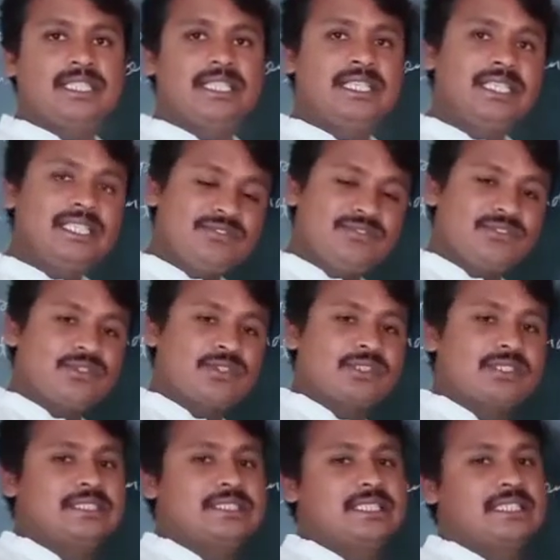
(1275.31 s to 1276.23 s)
in
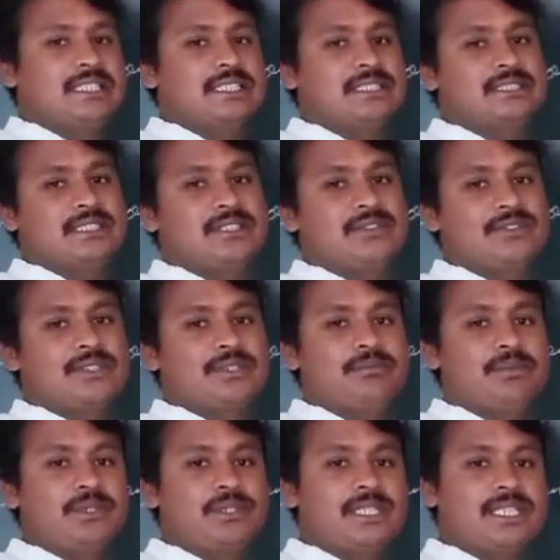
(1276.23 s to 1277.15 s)
fourth generation of
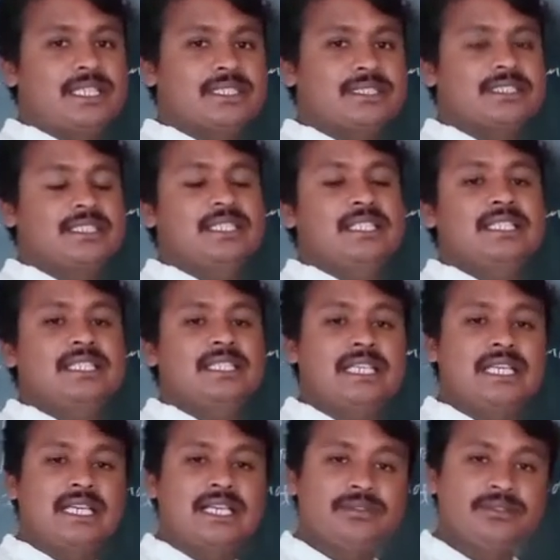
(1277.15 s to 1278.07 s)
computers,
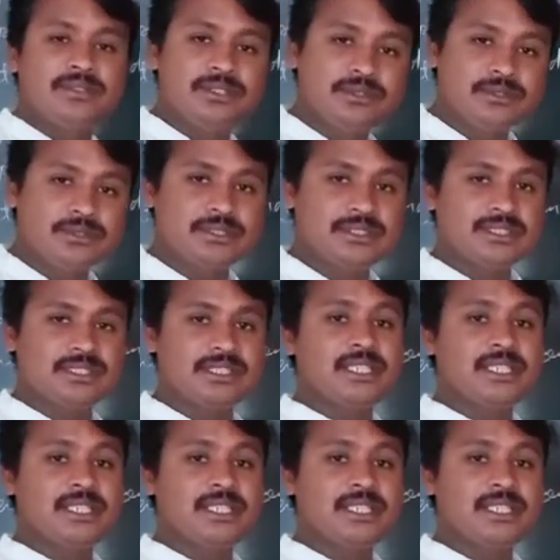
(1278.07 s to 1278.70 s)
they have used